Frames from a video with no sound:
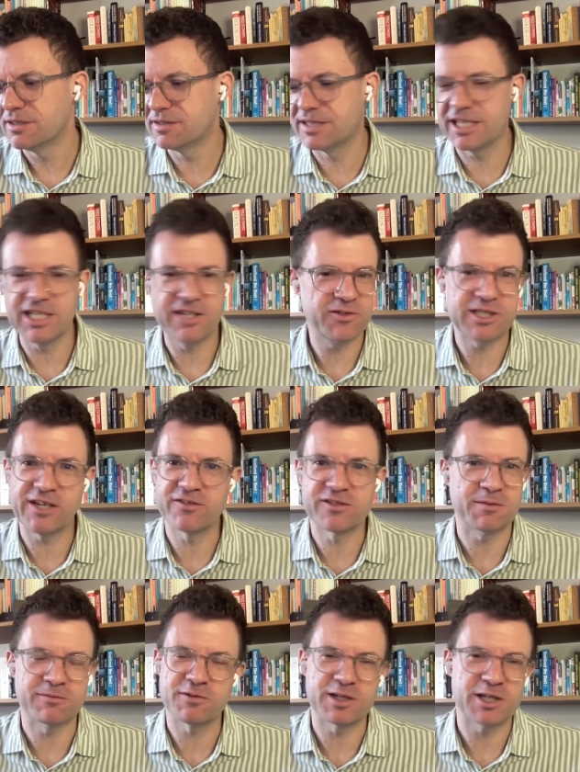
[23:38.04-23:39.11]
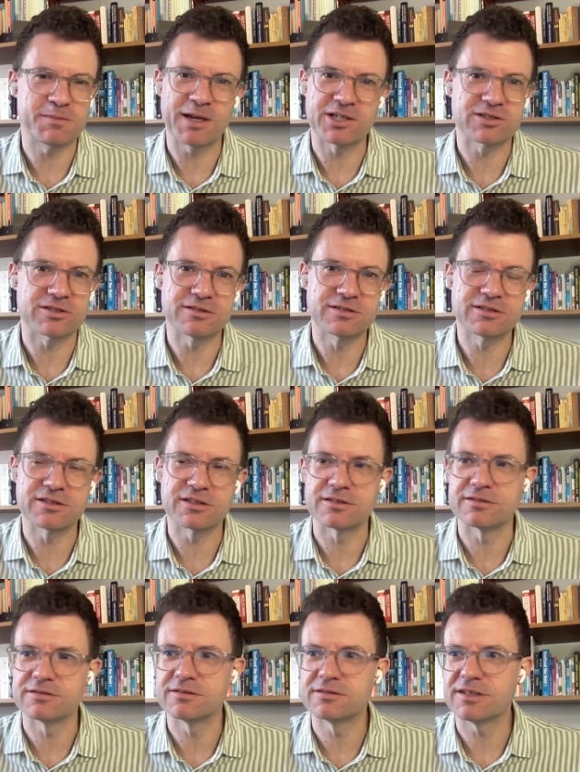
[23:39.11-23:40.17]
then you've achieved something really special.
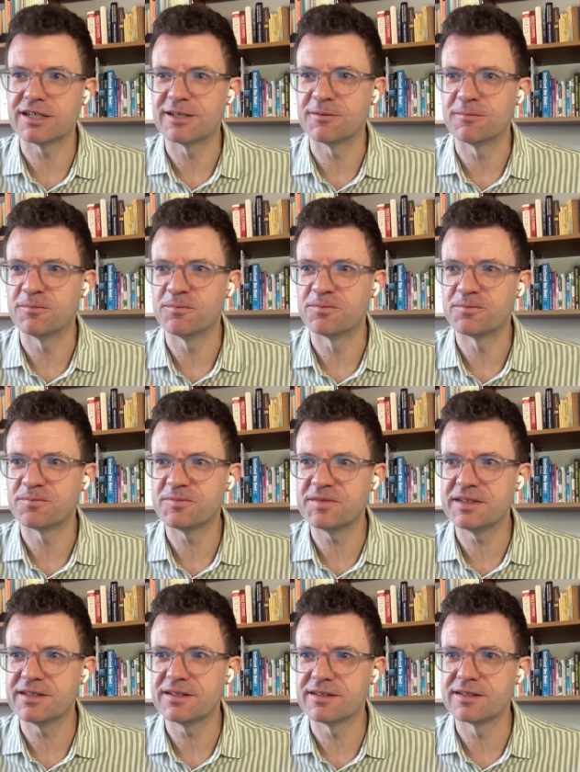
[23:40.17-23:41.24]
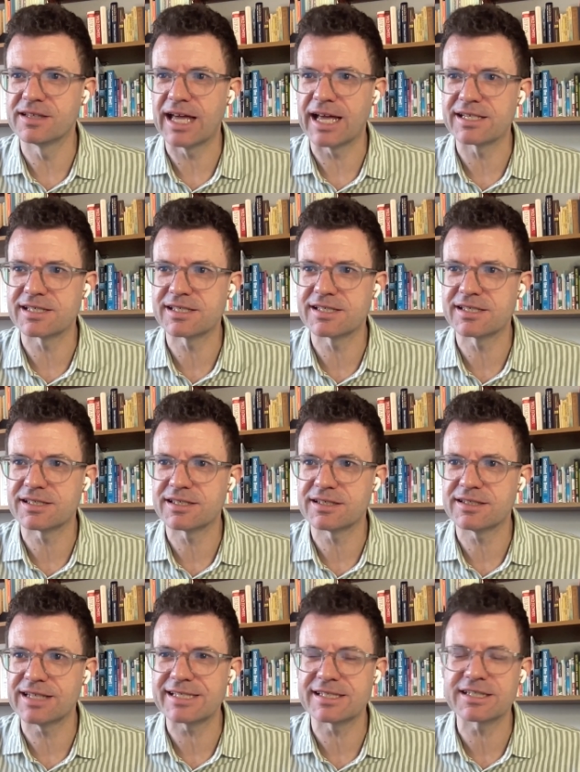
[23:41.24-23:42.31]
So that's
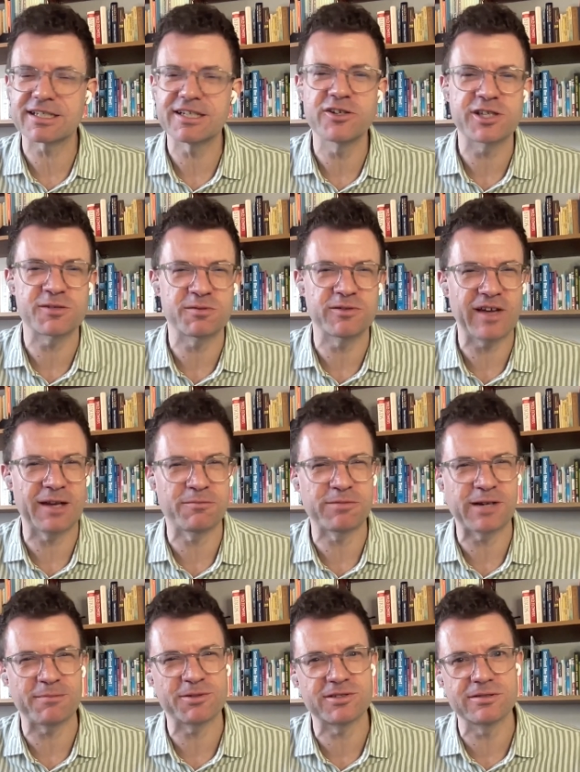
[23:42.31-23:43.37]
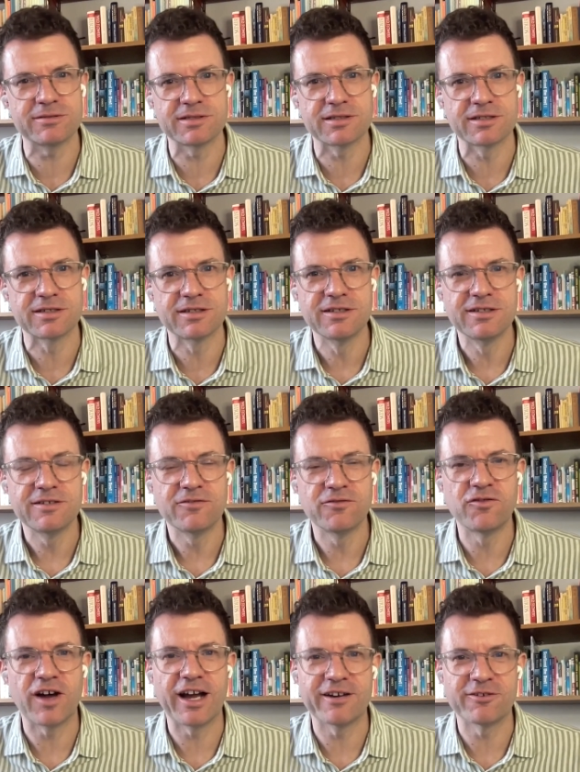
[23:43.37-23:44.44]
the closest we've had perhaps to a
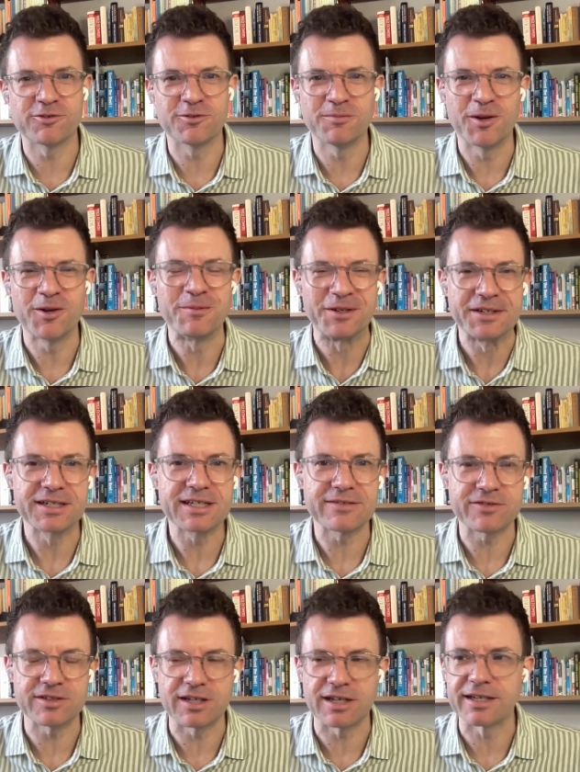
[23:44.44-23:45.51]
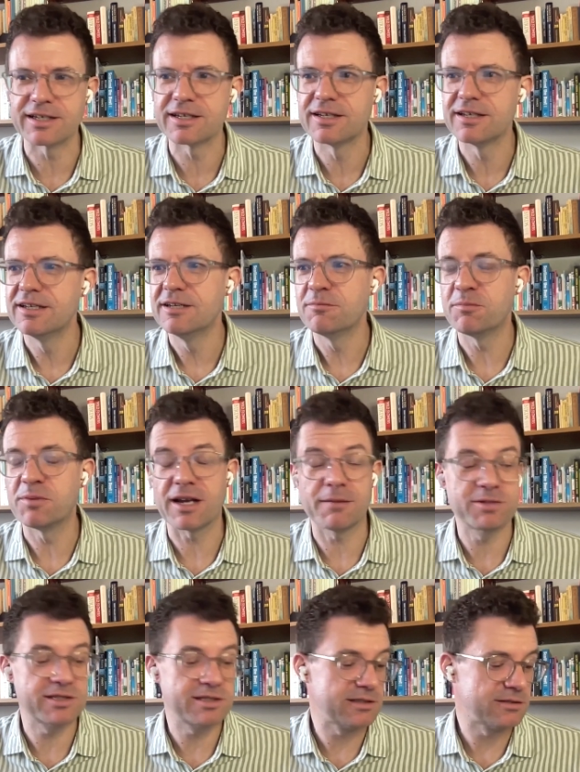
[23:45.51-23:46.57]
viral moment, if you like. But I'm
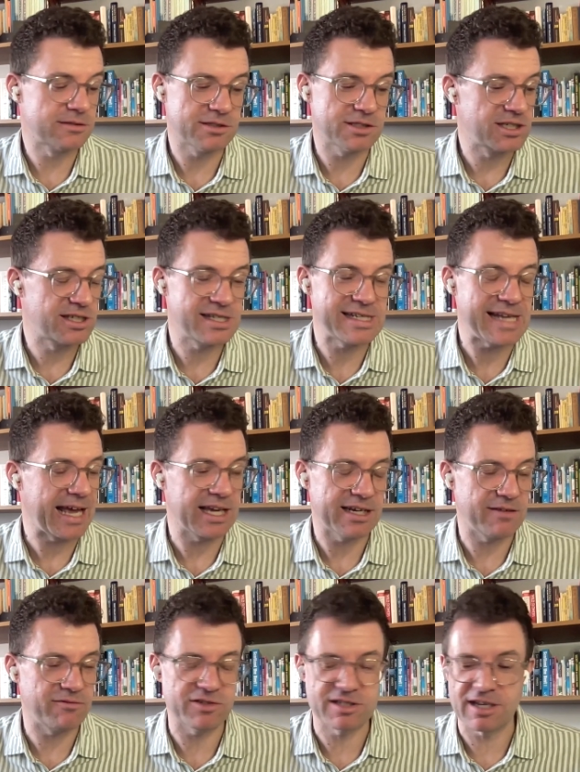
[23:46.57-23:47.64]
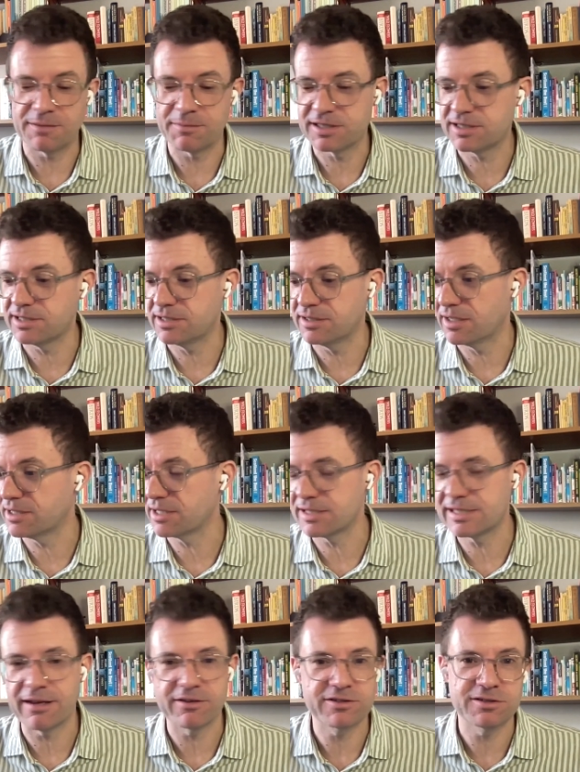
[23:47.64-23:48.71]
still just staggered every time I see, I think it's
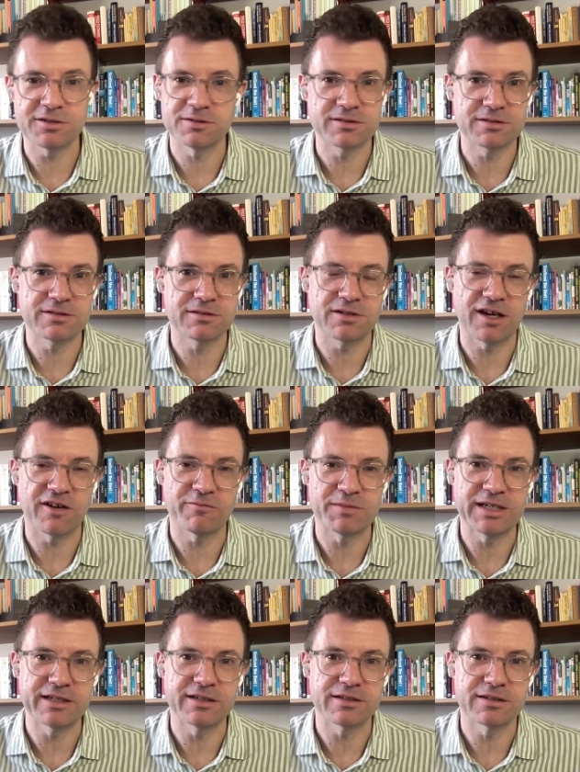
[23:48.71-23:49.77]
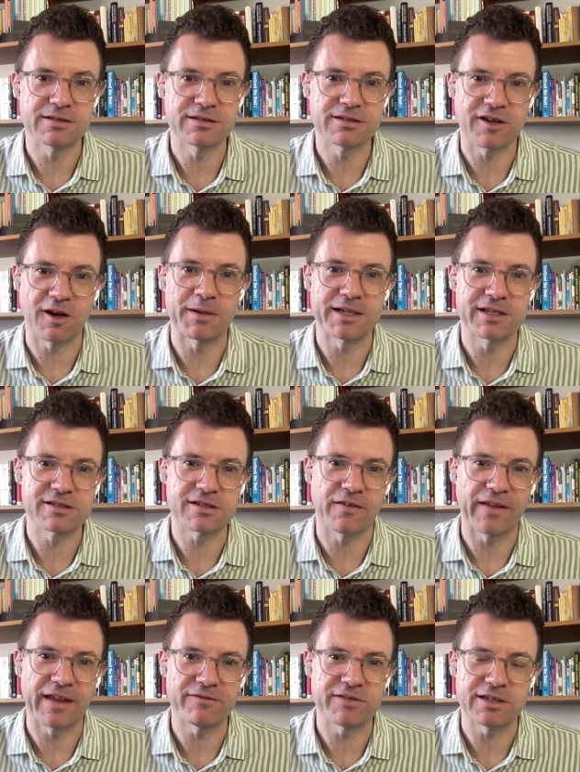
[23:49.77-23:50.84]
now at 2.5 million comments on
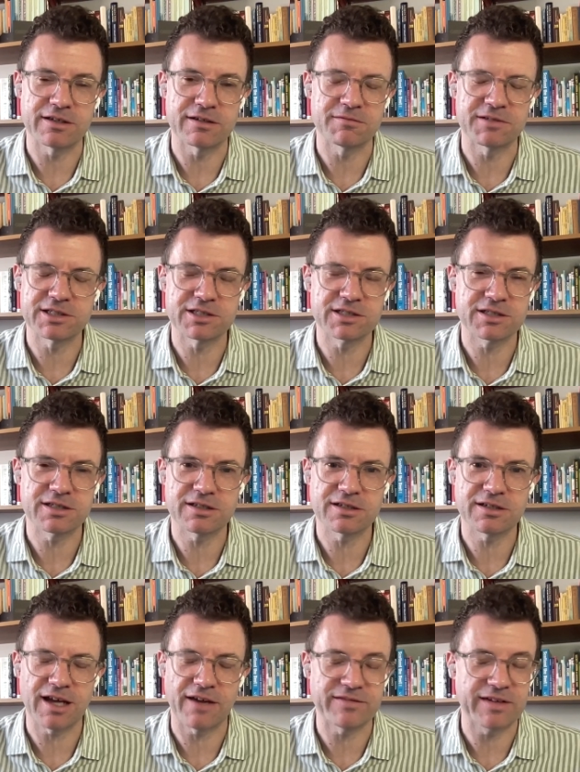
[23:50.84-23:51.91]
that video, which I've